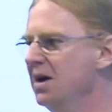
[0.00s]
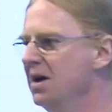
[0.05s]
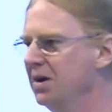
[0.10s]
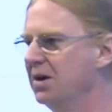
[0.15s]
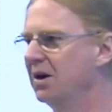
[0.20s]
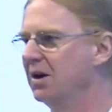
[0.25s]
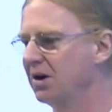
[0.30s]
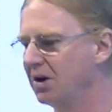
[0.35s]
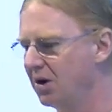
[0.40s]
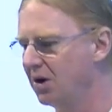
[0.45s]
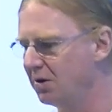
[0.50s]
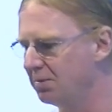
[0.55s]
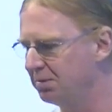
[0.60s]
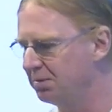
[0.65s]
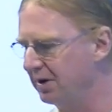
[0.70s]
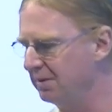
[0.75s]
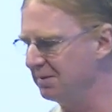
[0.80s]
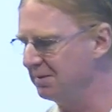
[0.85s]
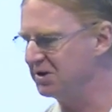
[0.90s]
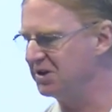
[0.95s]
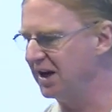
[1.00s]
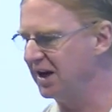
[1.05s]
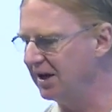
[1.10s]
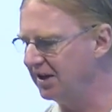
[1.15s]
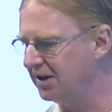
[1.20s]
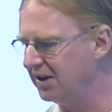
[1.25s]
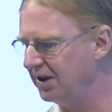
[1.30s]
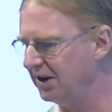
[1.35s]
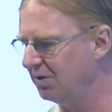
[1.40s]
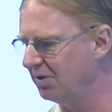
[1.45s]
You can code pretty much
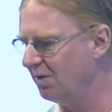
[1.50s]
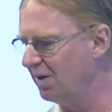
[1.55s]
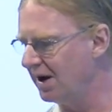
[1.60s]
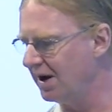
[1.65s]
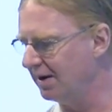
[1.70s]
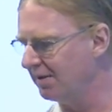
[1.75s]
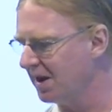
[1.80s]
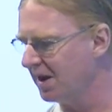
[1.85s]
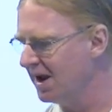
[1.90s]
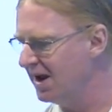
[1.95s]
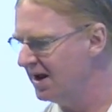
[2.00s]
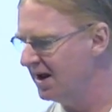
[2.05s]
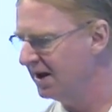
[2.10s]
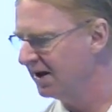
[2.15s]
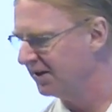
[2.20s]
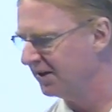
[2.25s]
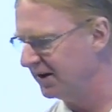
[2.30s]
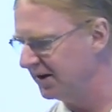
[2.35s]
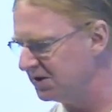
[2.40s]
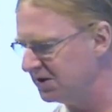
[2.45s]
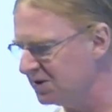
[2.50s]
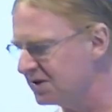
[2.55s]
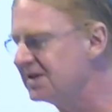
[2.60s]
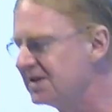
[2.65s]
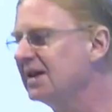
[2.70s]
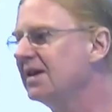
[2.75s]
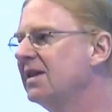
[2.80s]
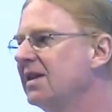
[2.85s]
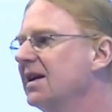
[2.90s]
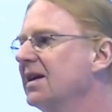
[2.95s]
anything you want. The
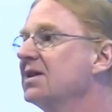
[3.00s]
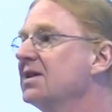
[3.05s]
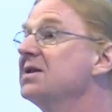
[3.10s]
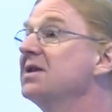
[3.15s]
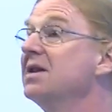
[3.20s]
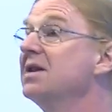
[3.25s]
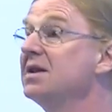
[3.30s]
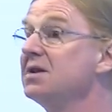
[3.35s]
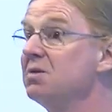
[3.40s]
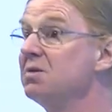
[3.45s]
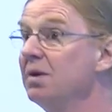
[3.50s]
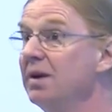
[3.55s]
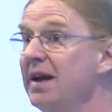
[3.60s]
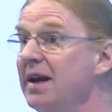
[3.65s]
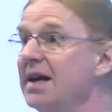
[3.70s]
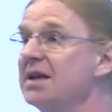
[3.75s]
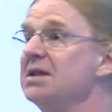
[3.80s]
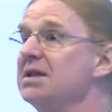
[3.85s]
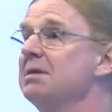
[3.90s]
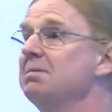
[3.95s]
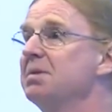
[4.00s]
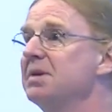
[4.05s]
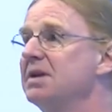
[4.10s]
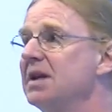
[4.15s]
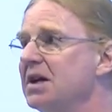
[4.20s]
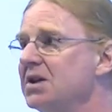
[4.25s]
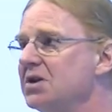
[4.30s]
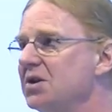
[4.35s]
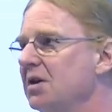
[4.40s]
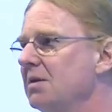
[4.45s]
interesting thing is that this really has the
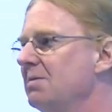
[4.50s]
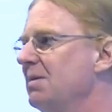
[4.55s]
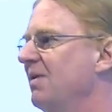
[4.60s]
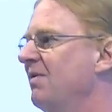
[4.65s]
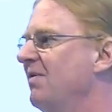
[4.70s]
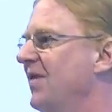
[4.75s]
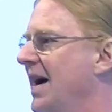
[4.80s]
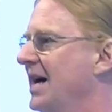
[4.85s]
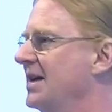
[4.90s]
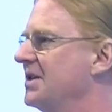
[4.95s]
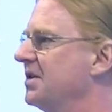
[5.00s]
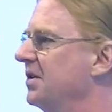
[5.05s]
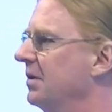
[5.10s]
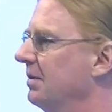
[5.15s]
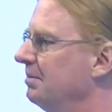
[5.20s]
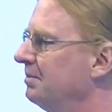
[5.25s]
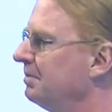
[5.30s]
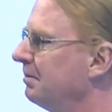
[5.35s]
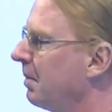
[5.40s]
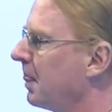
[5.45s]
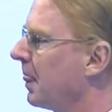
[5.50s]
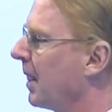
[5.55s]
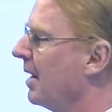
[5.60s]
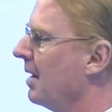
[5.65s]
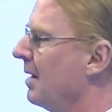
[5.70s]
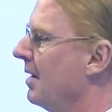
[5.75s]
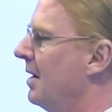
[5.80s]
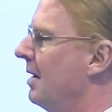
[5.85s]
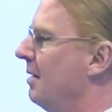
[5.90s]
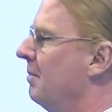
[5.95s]
potential to be faster,
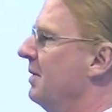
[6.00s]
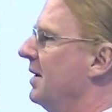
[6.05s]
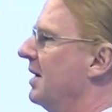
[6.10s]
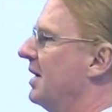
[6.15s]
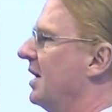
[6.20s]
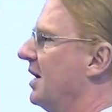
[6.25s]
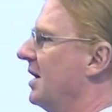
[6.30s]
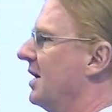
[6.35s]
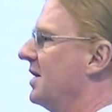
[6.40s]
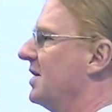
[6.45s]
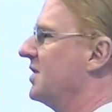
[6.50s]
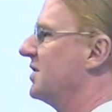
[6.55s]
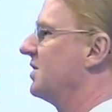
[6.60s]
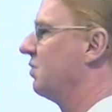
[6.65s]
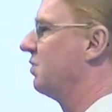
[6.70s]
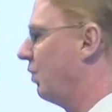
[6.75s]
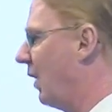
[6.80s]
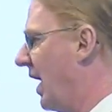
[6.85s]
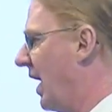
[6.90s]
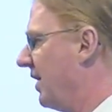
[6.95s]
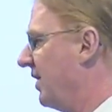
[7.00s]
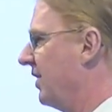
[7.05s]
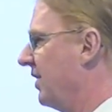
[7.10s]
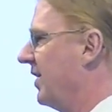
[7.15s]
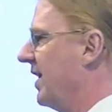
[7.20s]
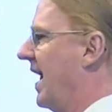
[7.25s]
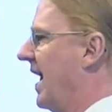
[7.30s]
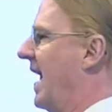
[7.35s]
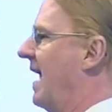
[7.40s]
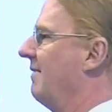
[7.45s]
because rather
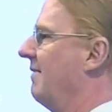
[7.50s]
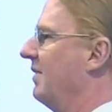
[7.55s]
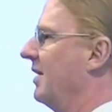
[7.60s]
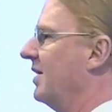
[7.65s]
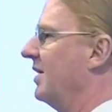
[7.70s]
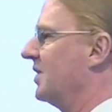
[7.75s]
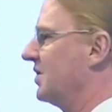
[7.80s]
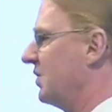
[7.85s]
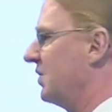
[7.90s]
than having this